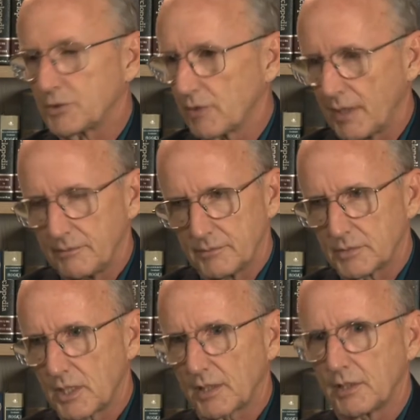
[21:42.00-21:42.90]
That's right.
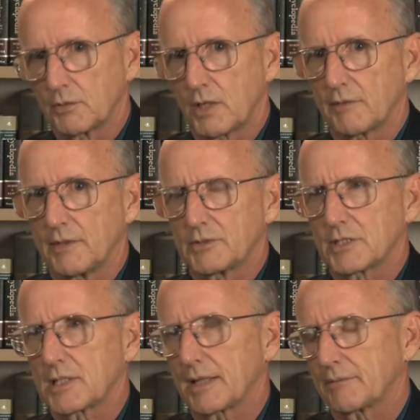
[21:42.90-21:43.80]
Talking to the Rockefeller, it's
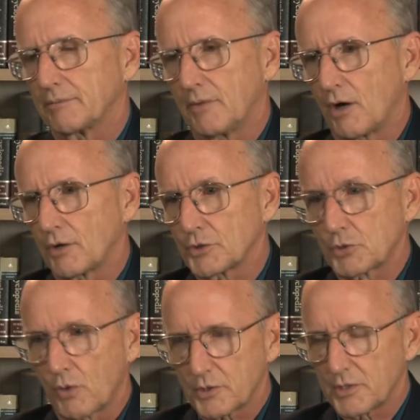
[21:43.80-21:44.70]
just like Arnold
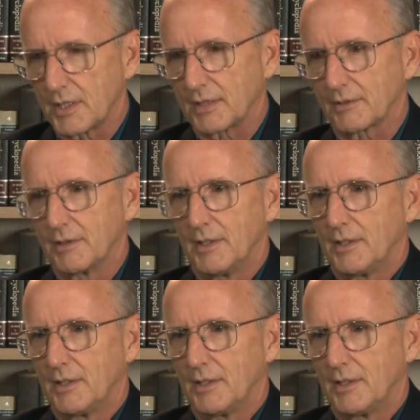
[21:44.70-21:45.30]
Schwarzenegger.